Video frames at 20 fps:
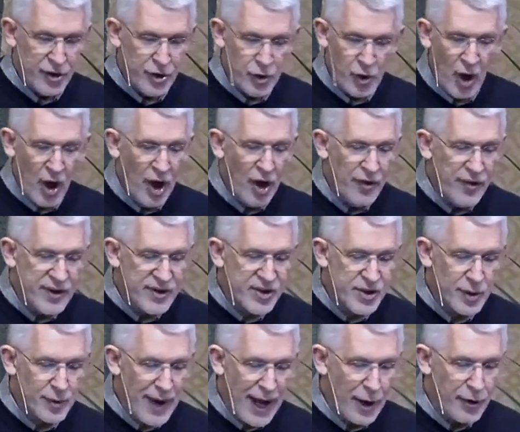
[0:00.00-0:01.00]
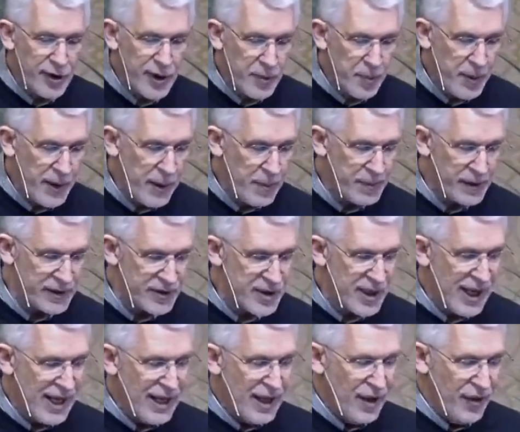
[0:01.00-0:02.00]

to all the surrounding peoples.